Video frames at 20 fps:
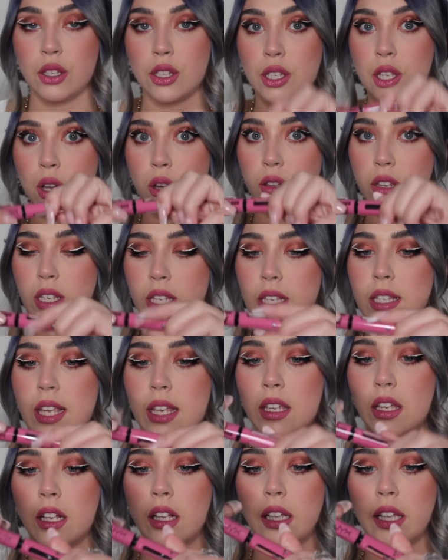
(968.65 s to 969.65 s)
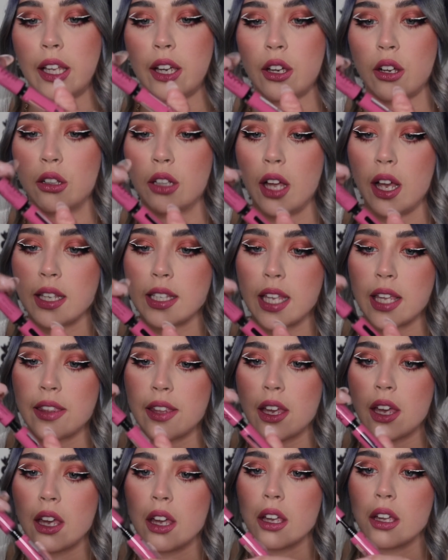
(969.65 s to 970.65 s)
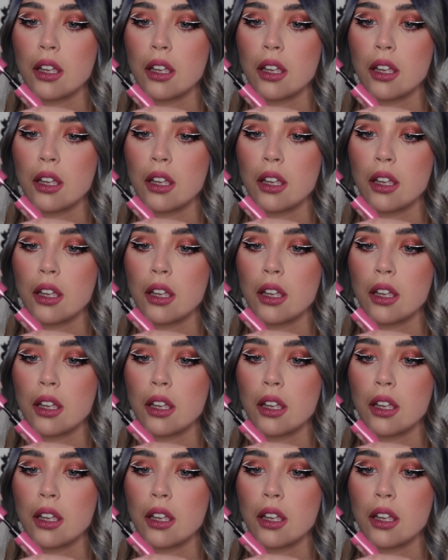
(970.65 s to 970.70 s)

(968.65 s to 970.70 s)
So this is like a clear gloss, I think.